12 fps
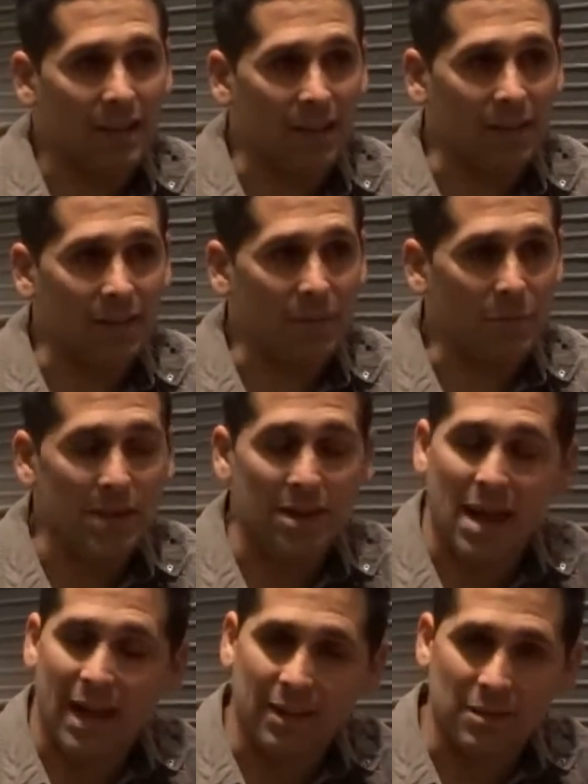in the mid
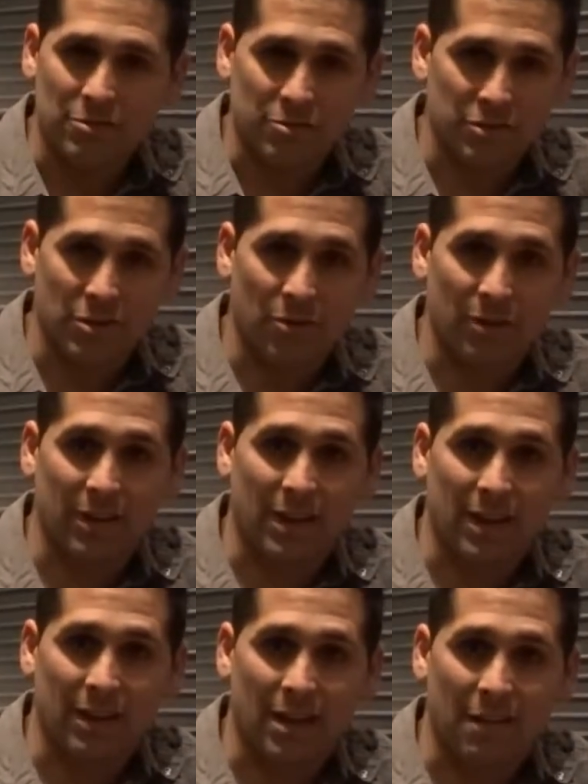'90s or so, and,
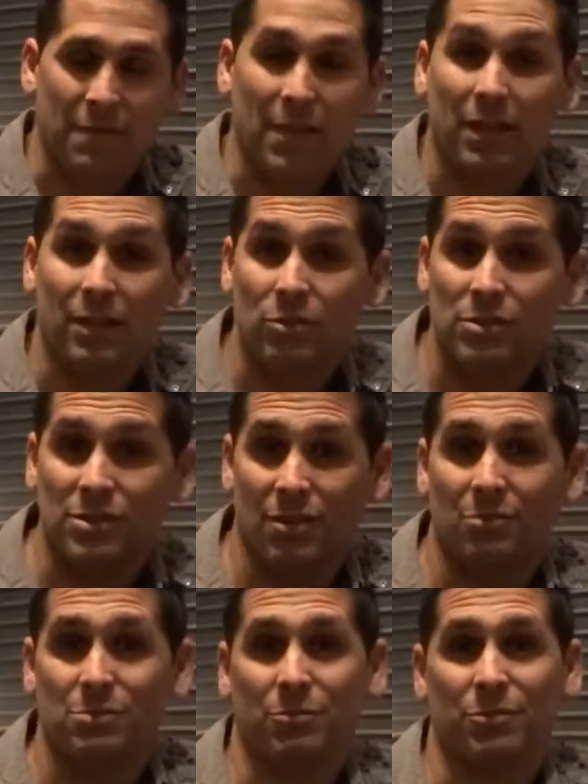and I felt like those
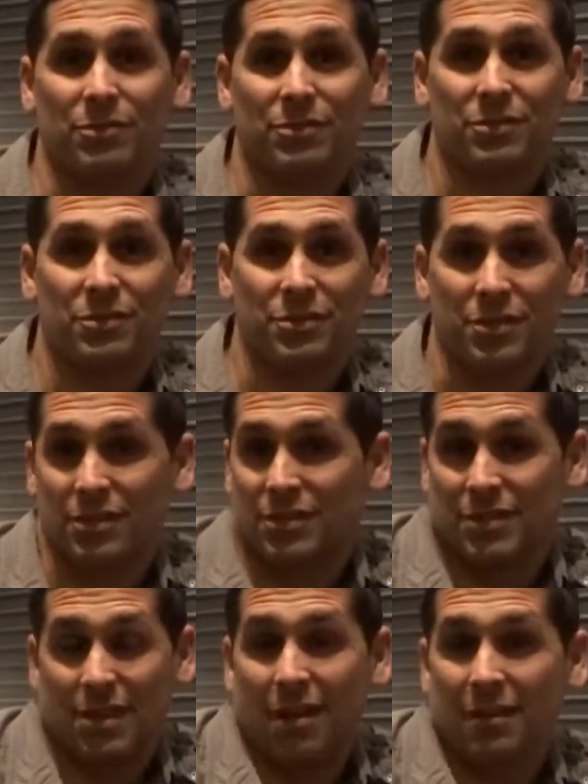songs were
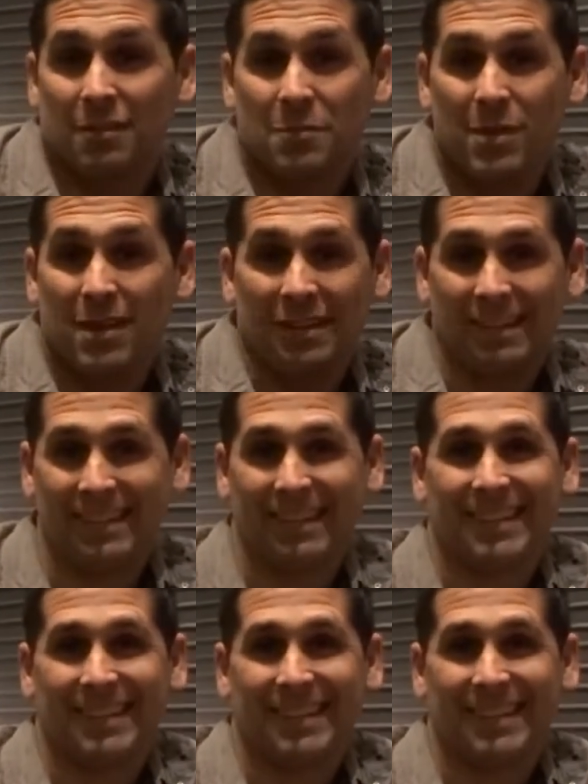just talking to me,